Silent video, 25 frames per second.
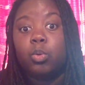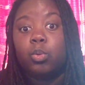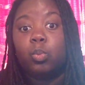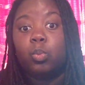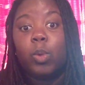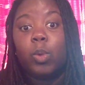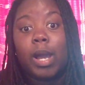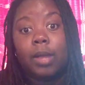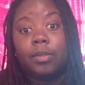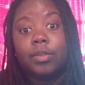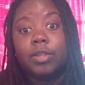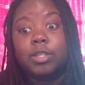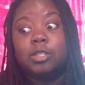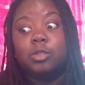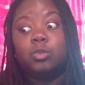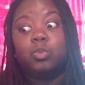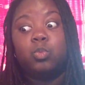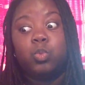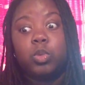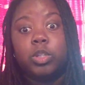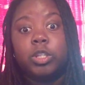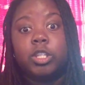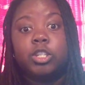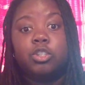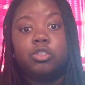wow, this
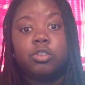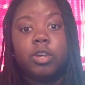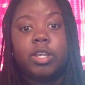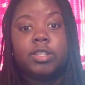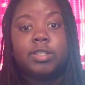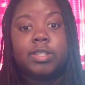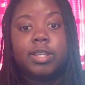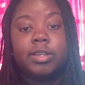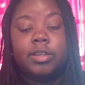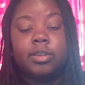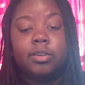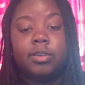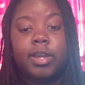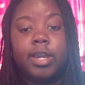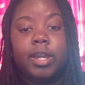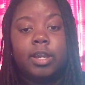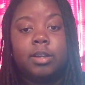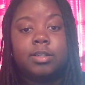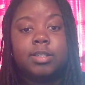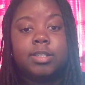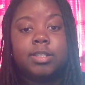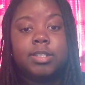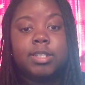really dries out your hair.